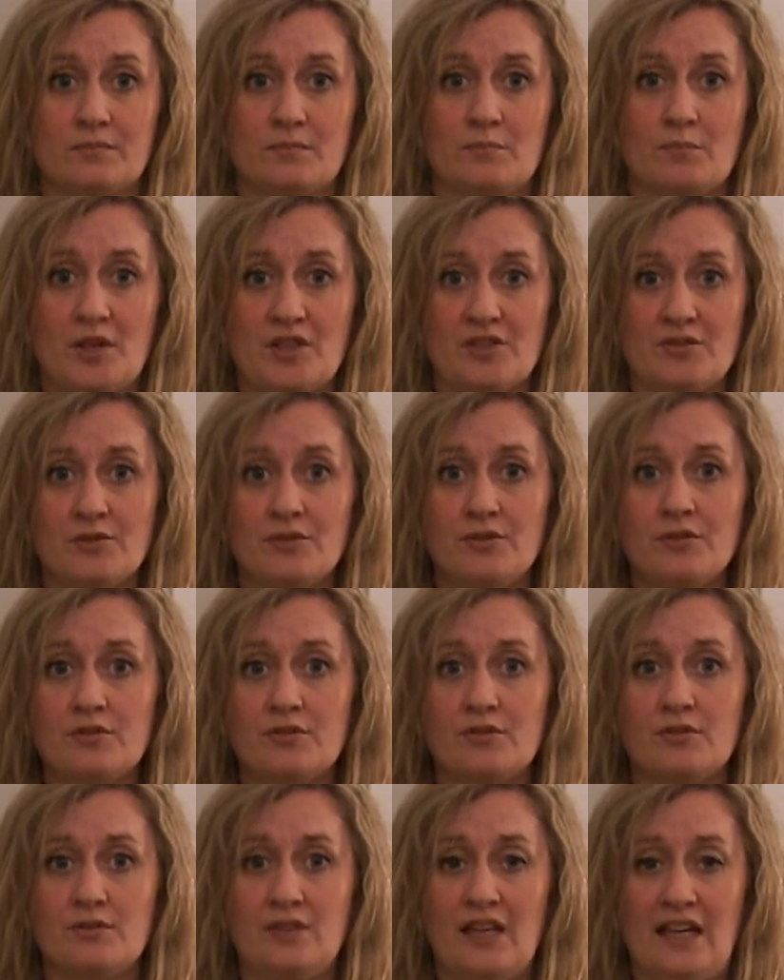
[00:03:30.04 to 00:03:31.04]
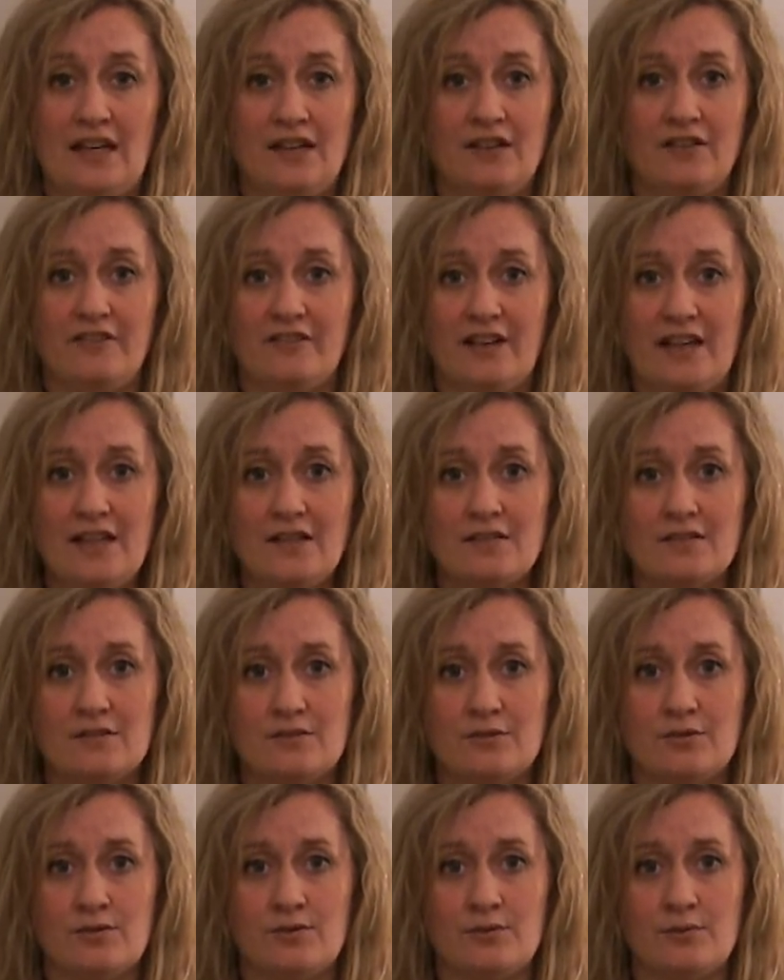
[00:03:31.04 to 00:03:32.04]
muscle to innervate,
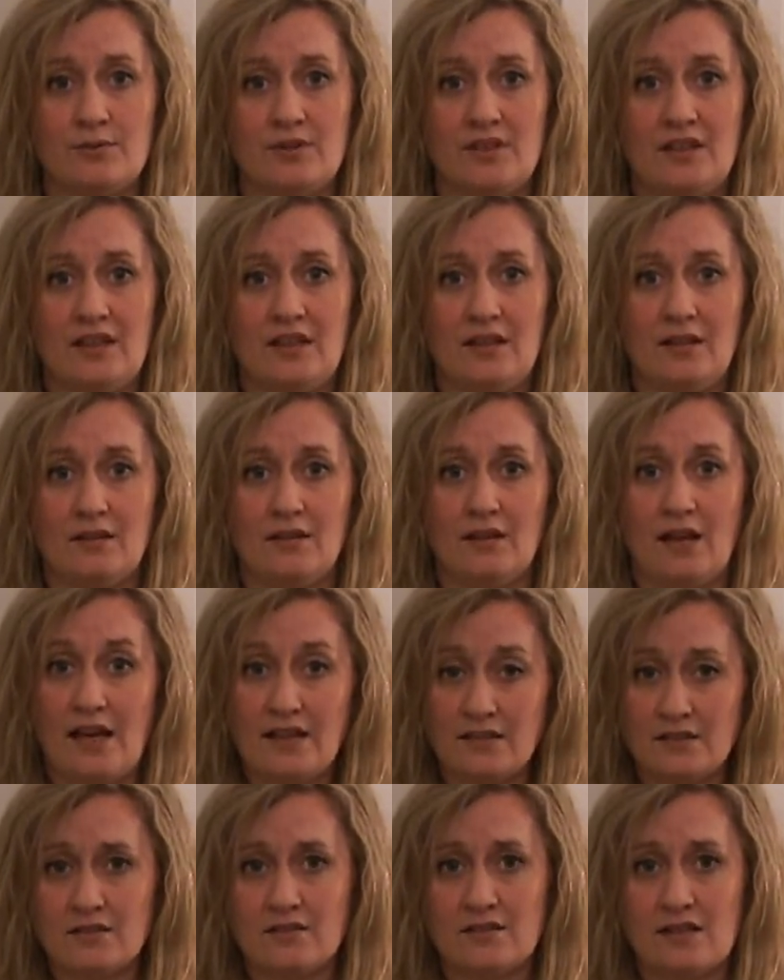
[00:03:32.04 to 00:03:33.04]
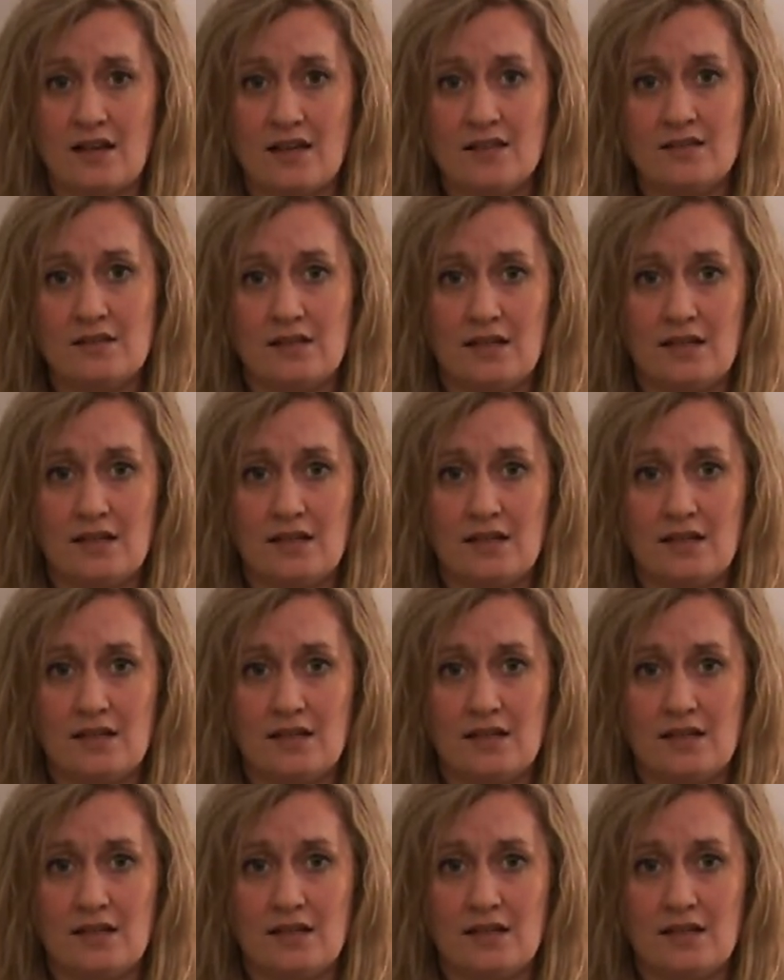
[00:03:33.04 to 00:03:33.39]
to do the exercise,